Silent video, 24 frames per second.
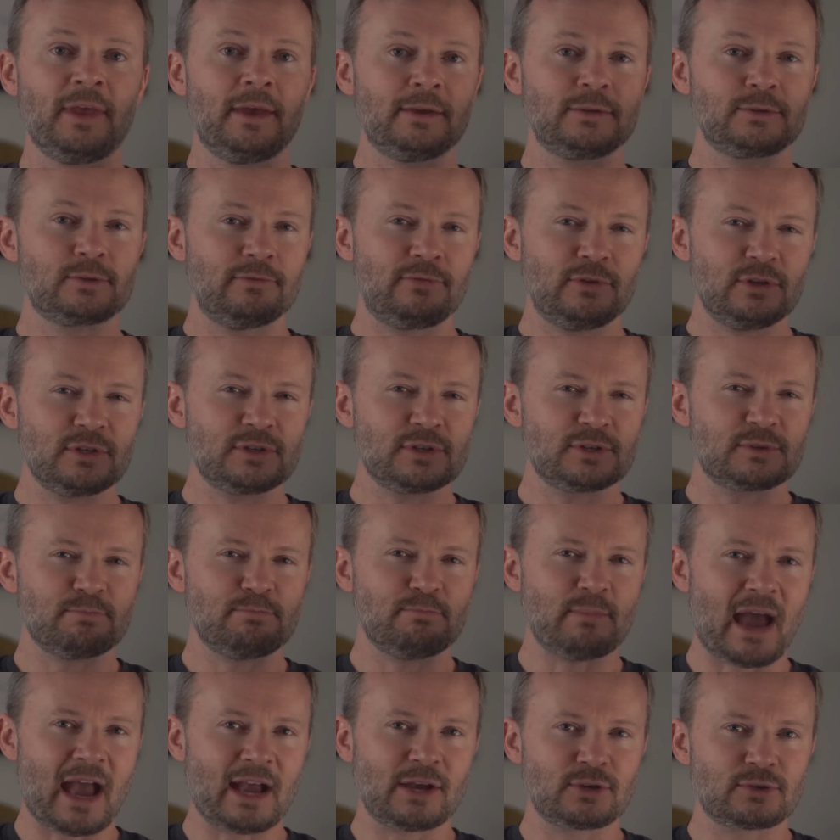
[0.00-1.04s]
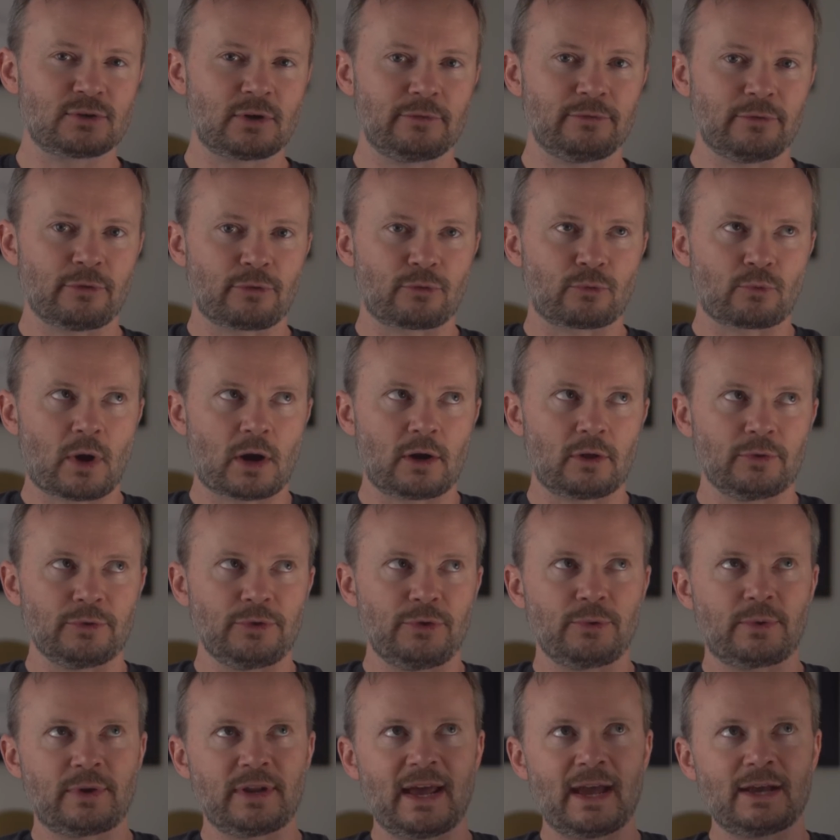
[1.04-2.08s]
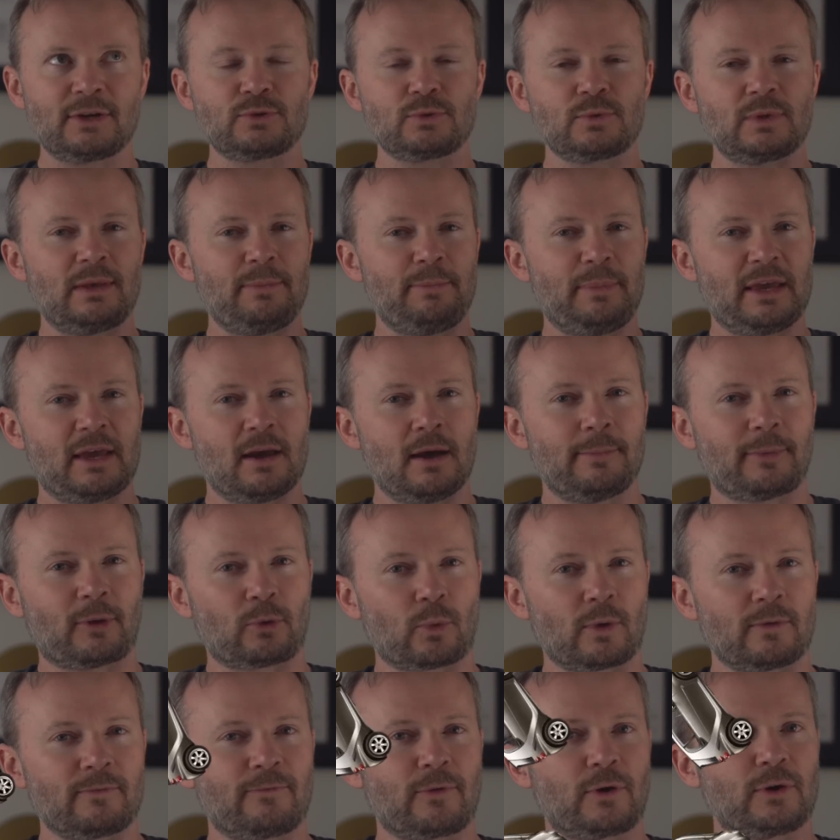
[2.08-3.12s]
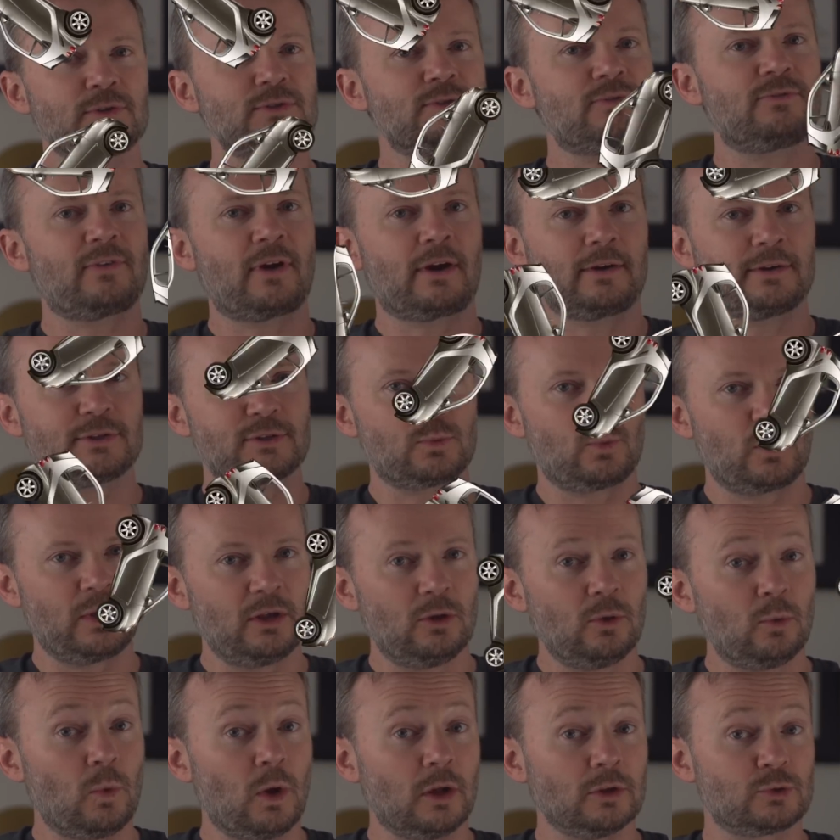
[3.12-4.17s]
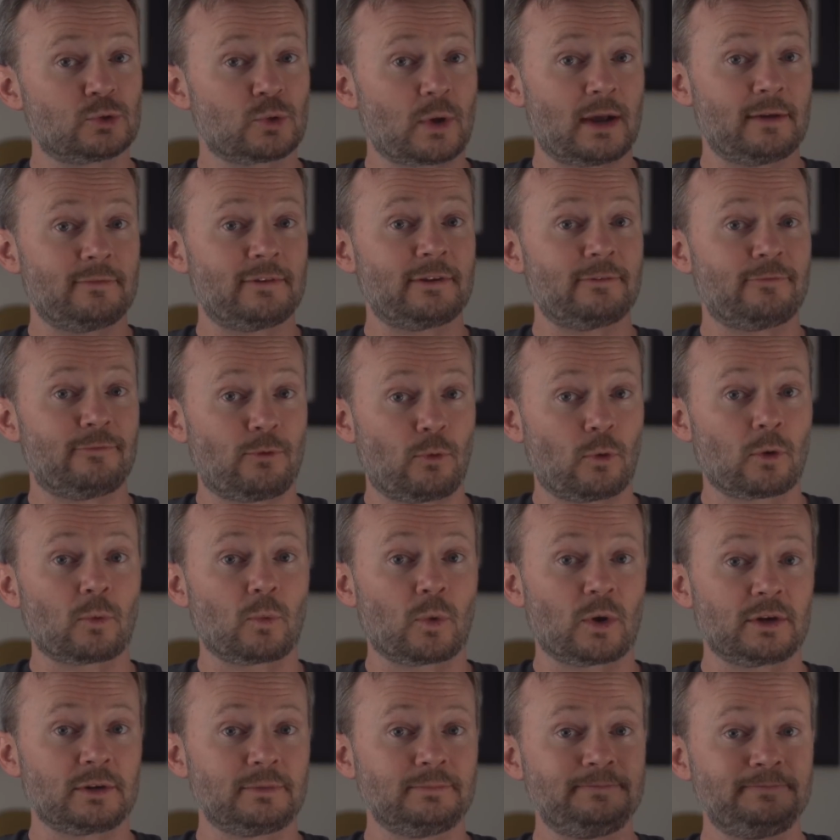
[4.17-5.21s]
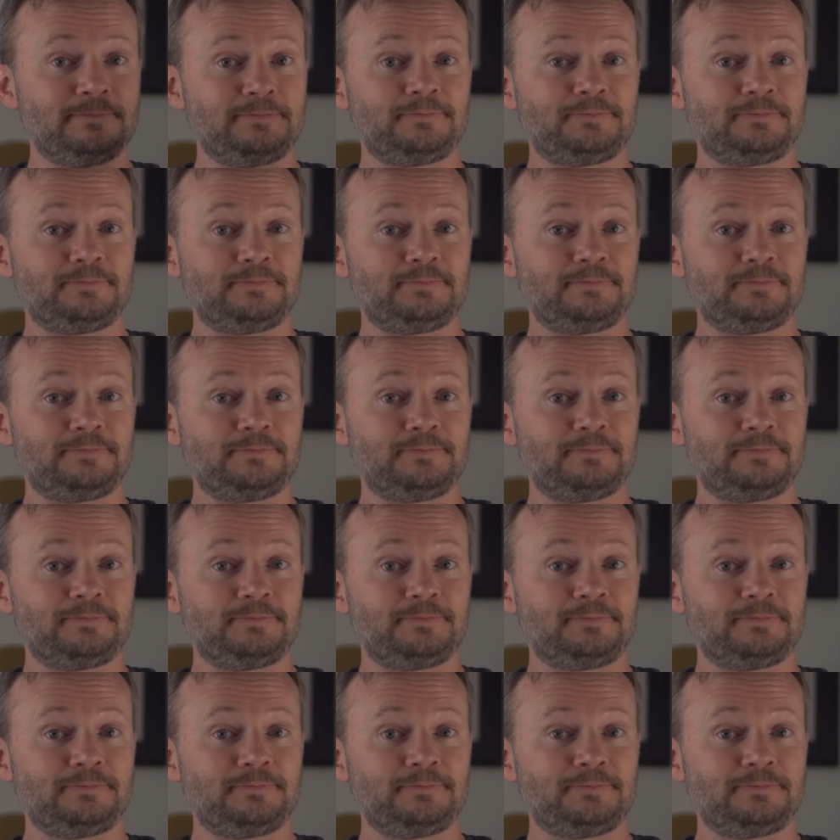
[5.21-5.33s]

So if you just mashed on the throttle, you could actually become a reverse Ferris wheel while driving forward.